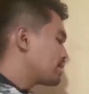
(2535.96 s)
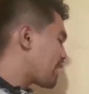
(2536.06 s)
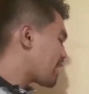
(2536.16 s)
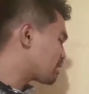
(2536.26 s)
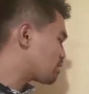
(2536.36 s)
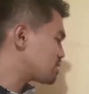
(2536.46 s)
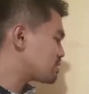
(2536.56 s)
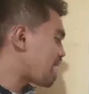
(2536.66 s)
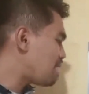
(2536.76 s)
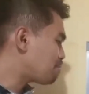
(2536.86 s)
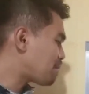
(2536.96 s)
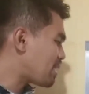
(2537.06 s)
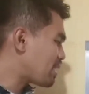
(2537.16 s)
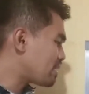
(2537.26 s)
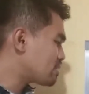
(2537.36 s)
Take note, since the
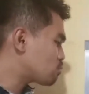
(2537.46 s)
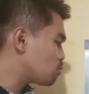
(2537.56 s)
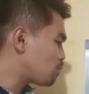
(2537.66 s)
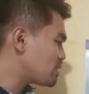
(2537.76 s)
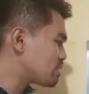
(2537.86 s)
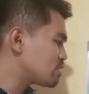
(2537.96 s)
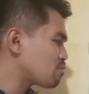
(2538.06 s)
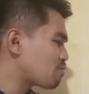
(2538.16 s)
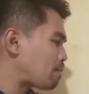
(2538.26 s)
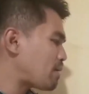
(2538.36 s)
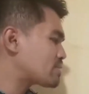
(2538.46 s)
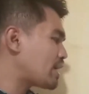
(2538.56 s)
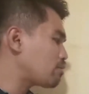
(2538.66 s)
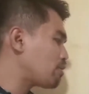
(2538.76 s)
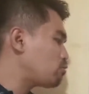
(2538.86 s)
alpha is 2.005, let's
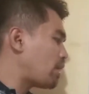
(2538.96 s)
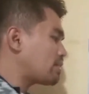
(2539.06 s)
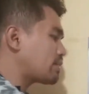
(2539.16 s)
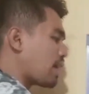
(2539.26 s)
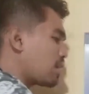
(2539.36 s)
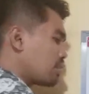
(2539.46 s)
start with one tail.